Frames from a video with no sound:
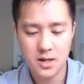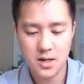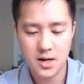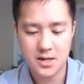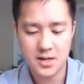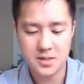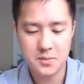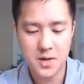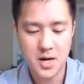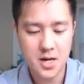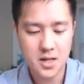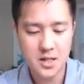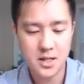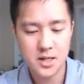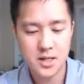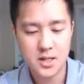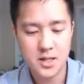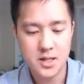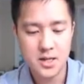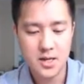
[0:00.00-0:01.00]
Cosmog,
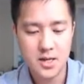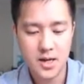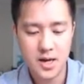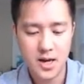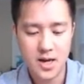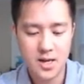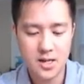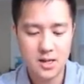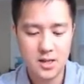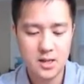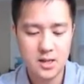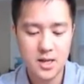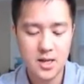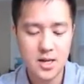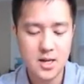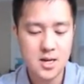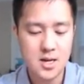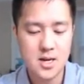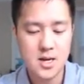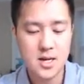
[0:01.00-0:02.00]
a
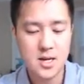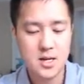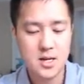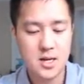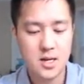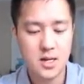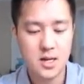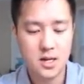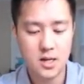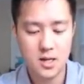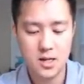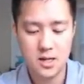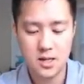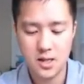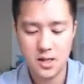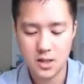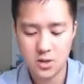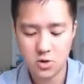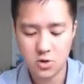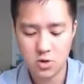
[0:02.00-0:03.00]
Litten,
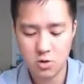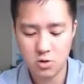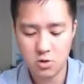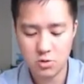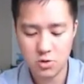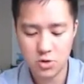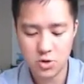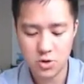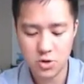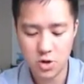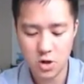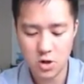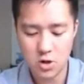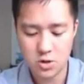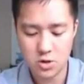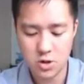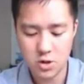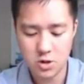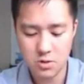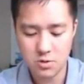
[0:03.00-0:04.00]

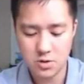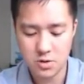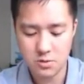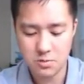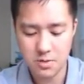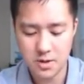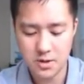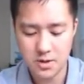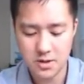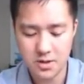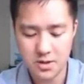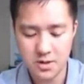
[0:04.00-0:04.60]
Electrocharger, which is probably just